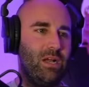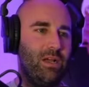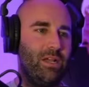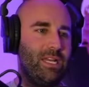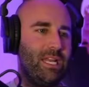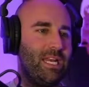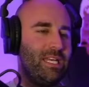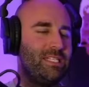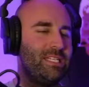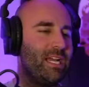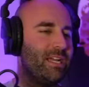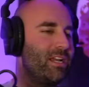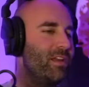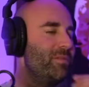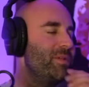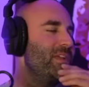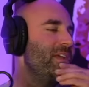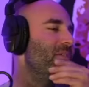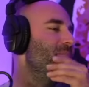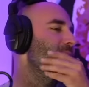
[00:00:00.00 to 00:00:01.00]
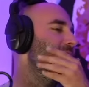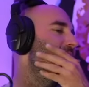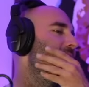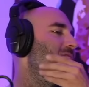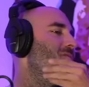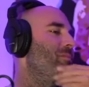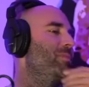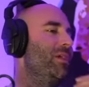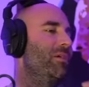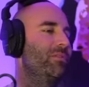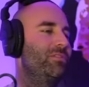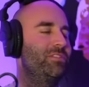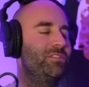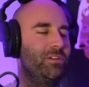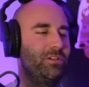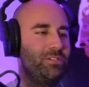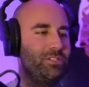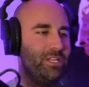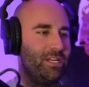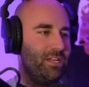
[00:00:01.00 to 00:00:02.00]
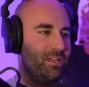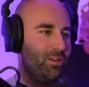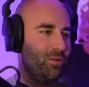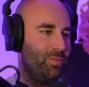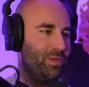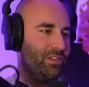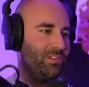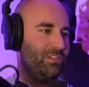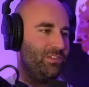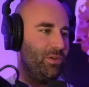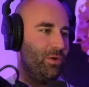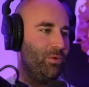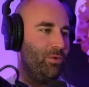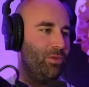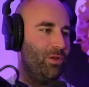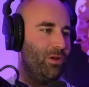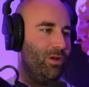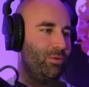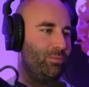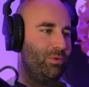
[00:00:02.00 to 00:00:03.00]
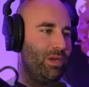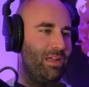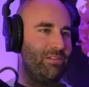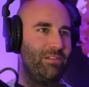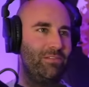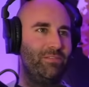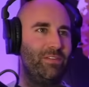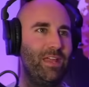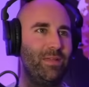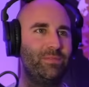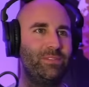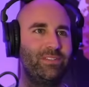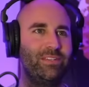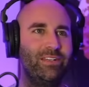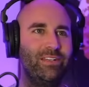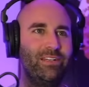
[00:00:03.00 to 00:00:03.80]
And it's not going to be, man, I won't be able to search it. It'll be so long, Private Vapes.